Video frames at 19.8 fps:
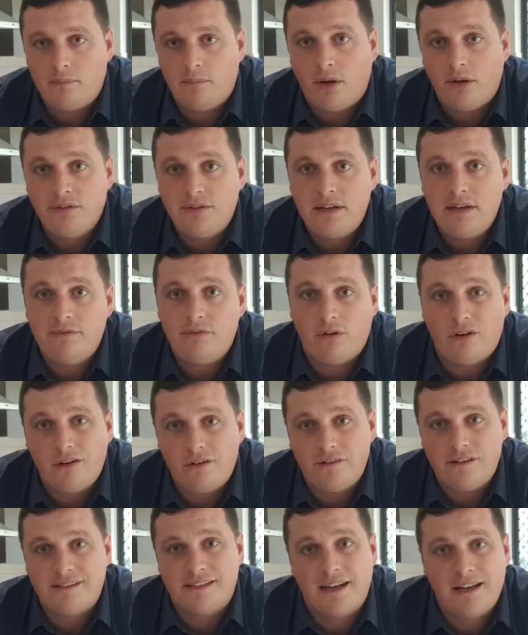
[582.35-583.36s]
positive or
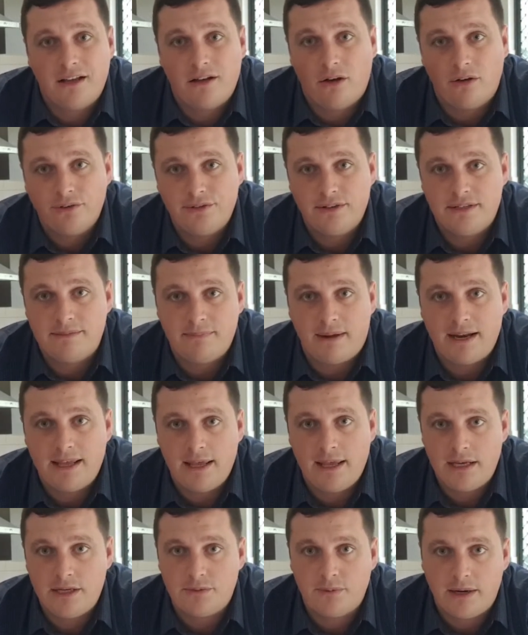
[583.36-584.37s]
if it's going to cost us
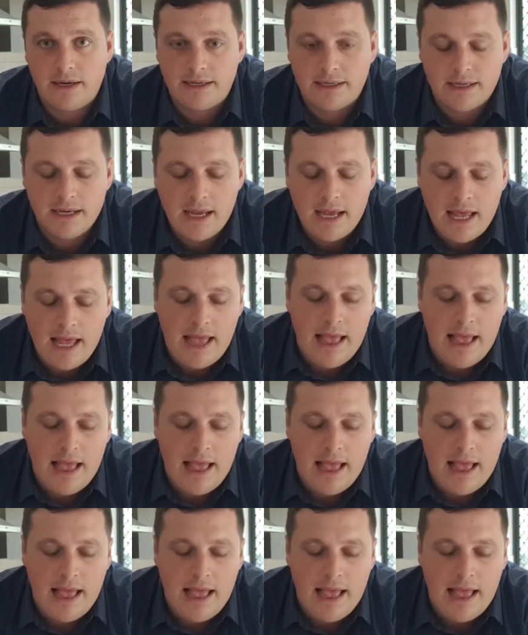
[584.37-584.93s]
money each week.